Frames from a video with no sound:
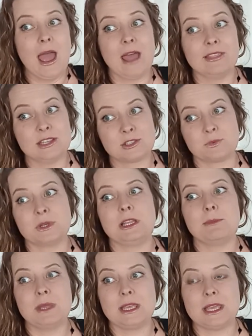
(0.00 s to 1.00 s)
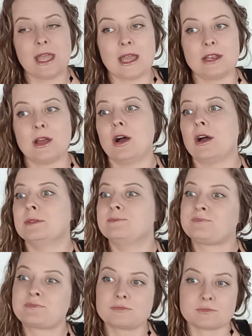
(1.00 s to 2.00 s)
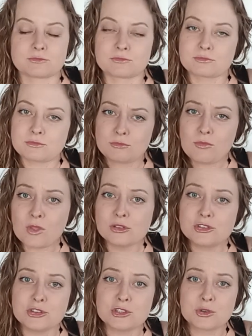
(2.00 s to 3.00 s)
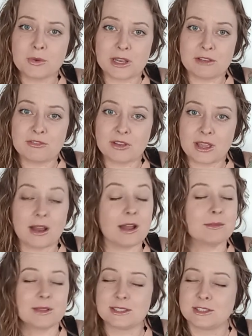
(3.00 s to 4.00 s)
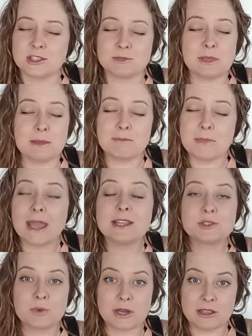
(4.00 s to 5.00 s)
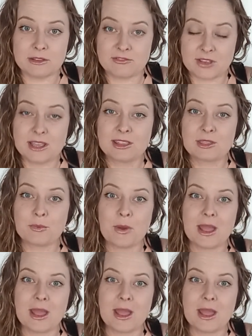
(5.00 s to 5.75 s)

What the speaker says: And this really began on May 25th,